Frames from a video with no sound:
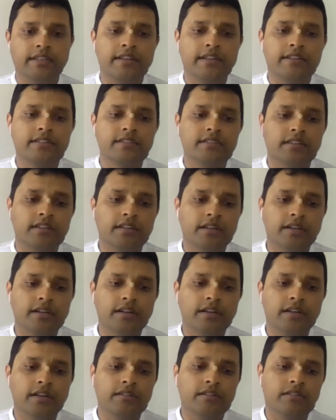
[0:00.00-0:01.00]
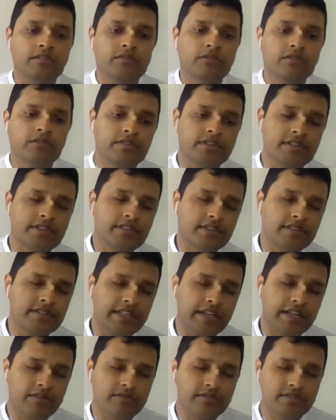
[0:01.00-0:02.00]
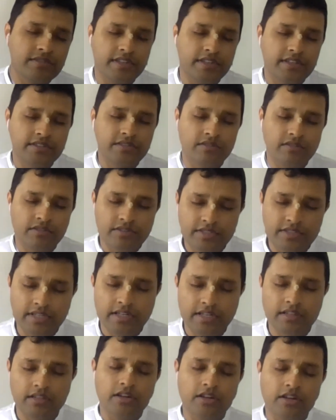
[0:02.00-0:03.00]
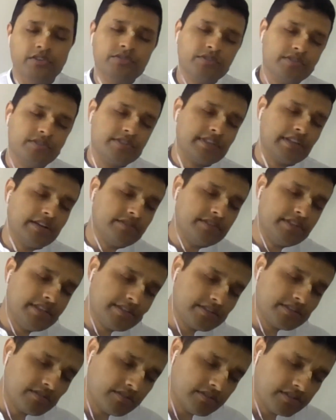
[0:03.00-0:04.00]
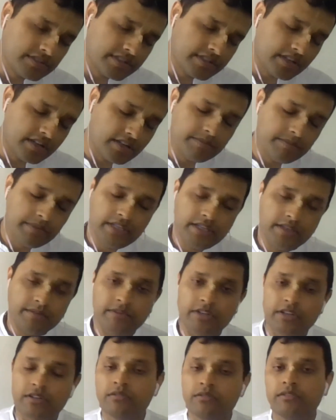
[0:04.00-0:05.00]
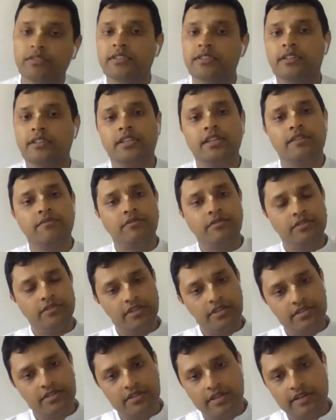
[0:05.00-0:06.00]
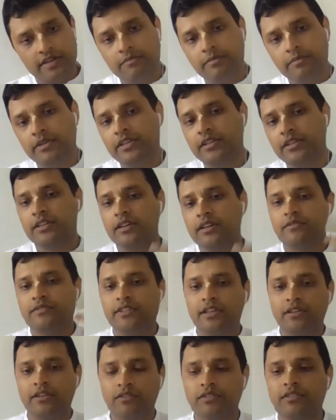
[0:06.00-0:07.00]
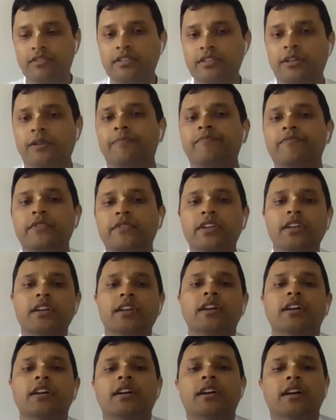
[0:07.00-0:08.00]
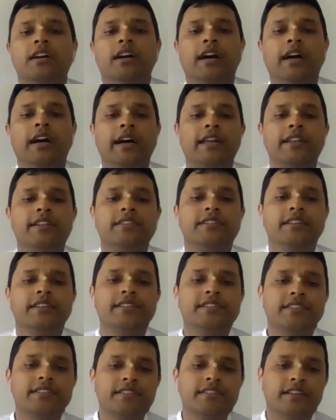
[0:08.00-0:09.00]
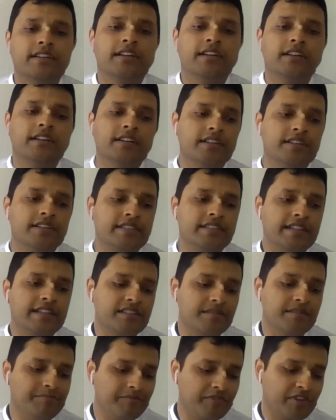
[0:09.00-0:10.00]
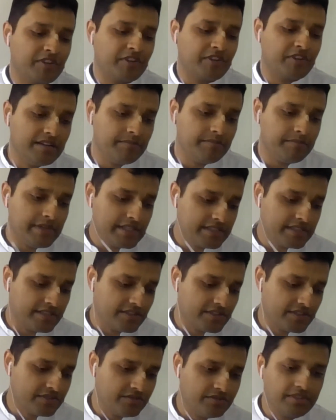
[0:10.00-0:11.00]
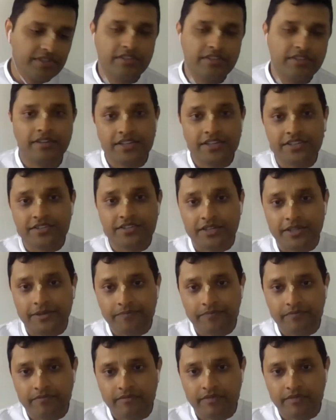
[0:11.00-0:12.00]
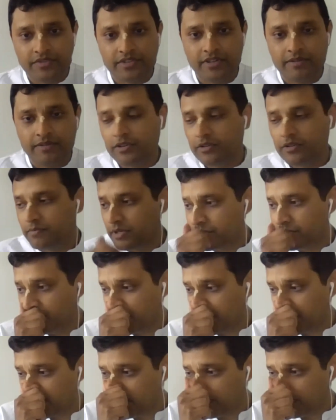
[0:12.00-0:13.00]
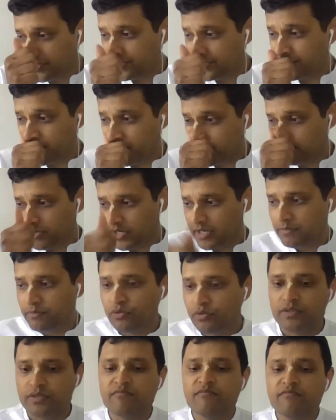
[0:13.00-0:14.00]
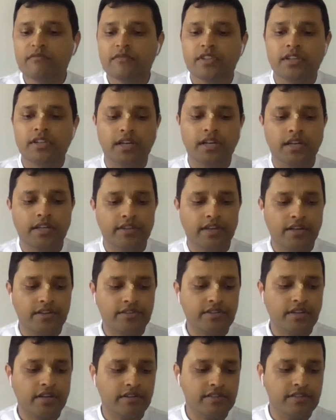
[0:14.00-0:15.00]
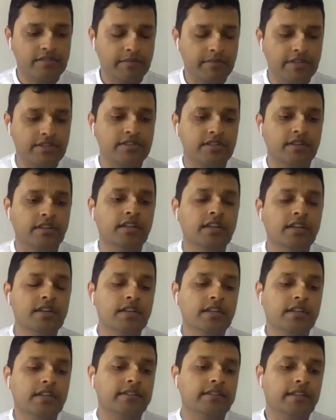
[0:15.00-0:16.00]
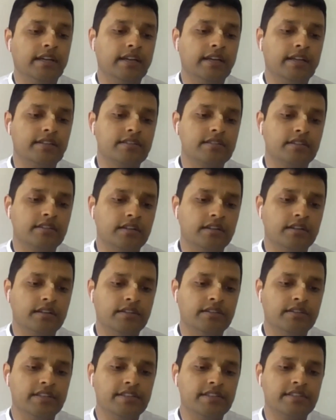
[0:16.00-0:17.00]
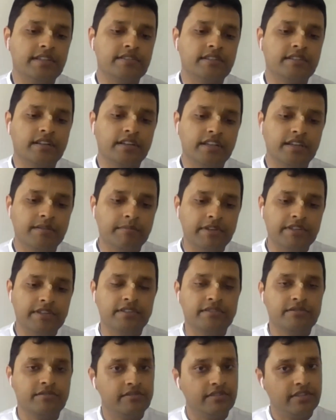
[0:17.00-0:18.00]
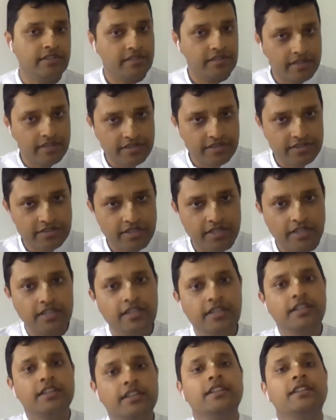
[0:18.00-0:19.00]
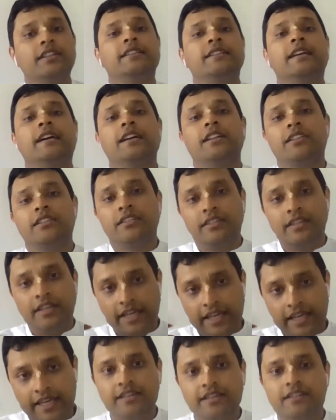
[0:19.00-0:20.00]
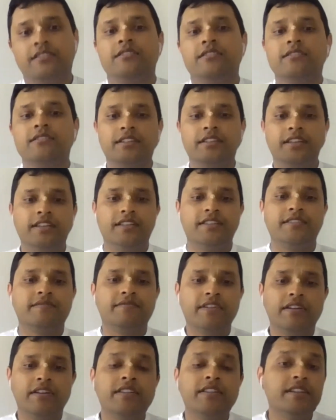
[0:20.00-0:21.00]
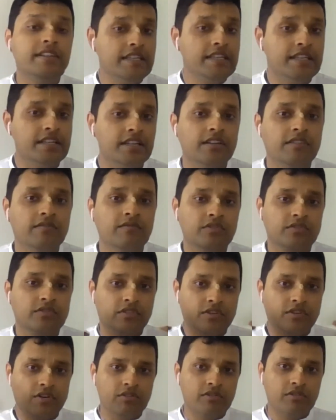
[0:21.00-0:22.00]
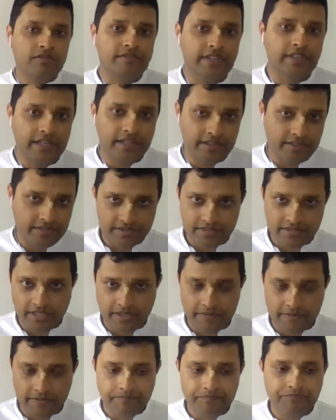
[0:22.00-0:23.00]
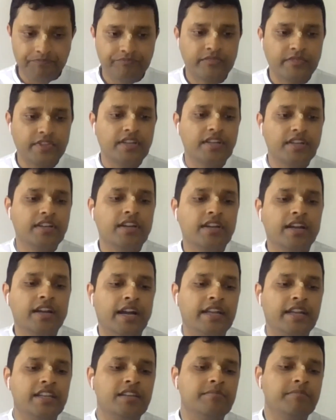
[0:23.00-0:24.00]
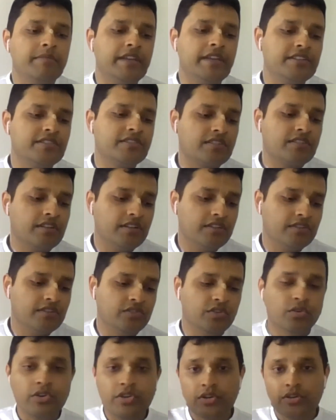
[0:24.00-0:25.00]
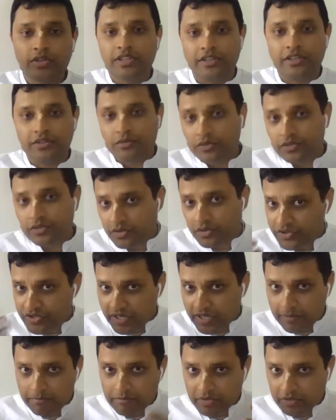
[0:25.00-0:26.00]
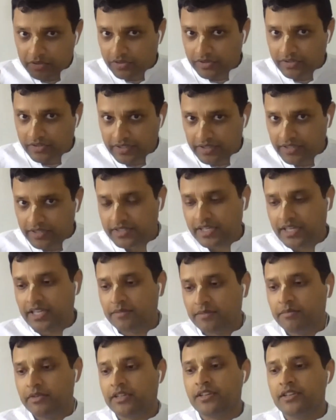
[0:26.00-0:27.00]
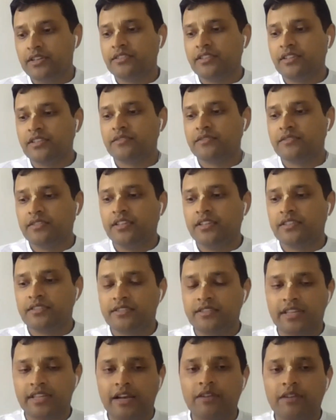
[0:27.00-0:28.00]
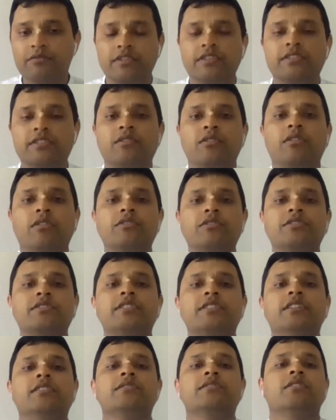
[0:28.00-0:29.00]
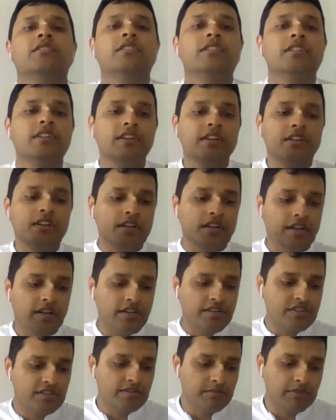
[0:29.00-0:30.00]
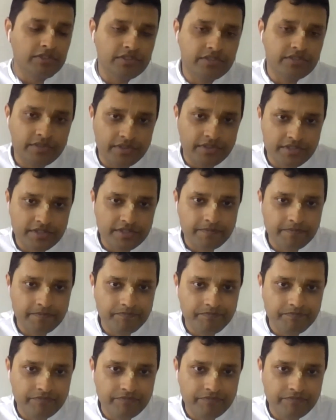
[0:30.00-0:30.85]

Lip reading: that Lord Krishna sounds his conch shell, Arjuna sounds his conch shell, Bhim, Nakusa, Deva, Yudhishthira, everybody sounds their conch shell. And this sends a clear message to Dhritarashtra. Srila Prabhupada talks about this in his purport. The acharyas mention that this sends a clear message to Dhritarashtra that the end is very near for the Kaurav dynasty. And it makes Duryodhan also tremble on the other side, because this sound, these conch shells are tumultuous.